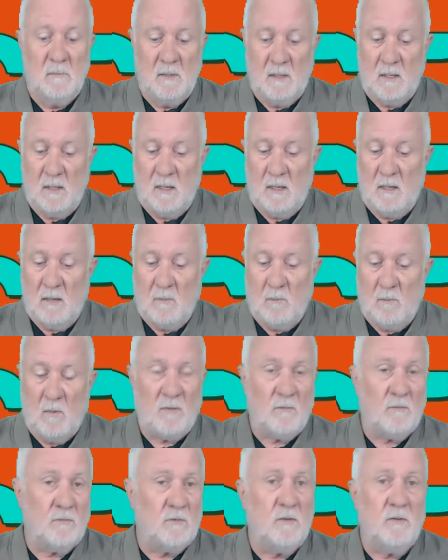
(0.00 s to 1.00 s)
one
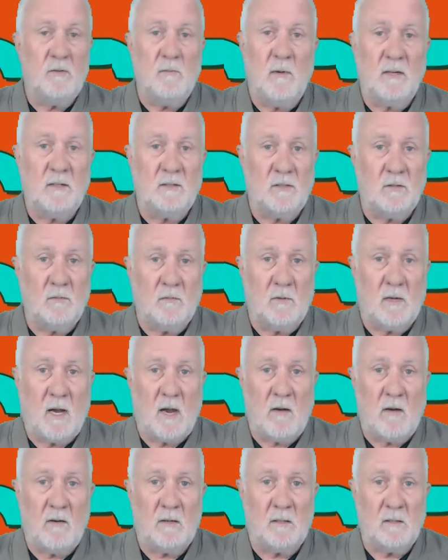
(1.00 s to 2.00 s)
or two dimensional
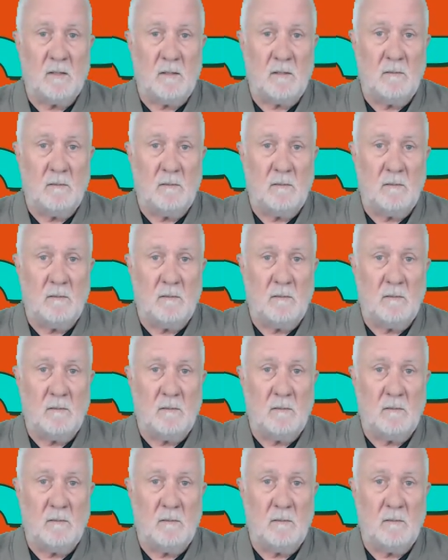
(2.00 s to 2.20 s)
character.